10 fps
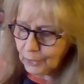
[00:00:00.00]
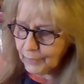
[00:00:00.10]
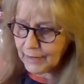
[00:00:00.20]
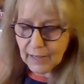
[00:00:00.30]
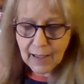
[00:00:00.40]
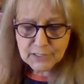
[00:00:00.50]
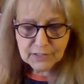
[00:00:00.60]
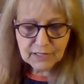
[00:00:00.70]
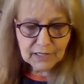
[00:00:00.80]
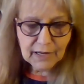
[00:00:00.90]
All right, I
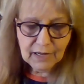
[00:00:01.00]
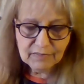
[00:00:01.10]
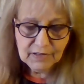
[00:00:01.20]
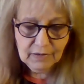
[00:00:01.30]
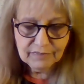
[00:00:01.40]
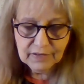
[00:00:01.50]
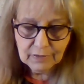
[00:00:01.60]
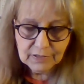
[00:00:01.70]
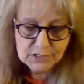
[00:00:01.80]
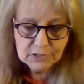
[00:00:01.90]
actually think I have enough
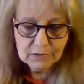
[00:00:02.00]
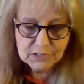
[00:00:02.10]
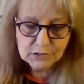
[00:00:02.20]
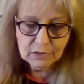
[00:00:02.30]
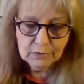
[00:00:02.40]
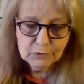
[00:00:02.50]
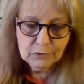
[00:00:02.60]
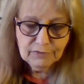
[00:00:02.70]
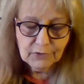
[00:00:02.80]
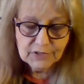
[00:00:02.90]
here. Let's let's not go
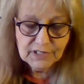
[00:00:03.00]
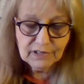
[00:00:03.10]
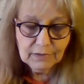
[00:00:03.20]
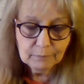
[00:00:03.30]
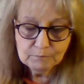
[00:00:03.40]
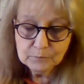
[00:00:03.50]
too far, Tina.